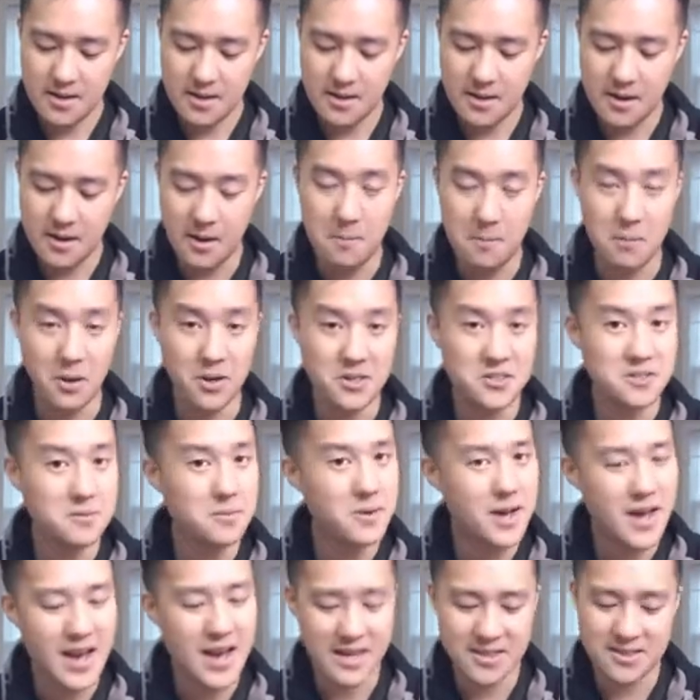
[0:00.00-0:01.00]
a bunch of
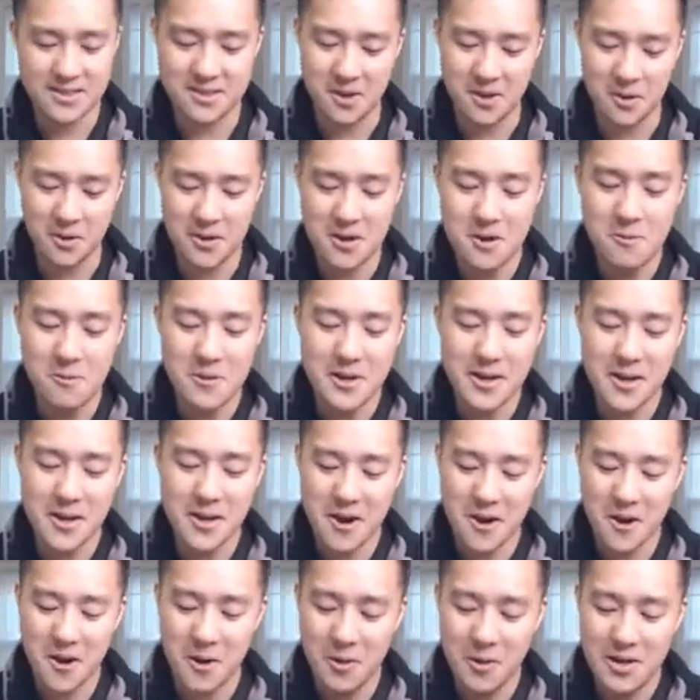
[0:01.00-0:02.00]
packs. So here we
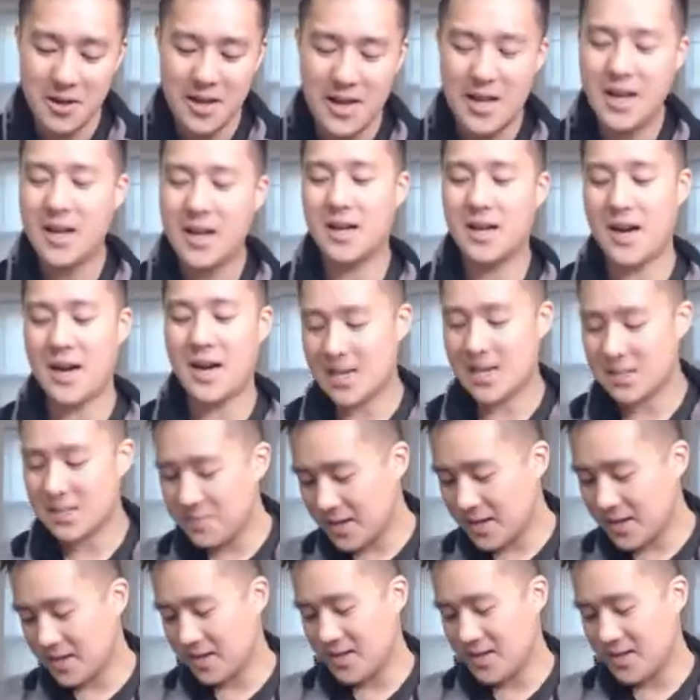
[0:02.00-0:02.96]
go, Cosmic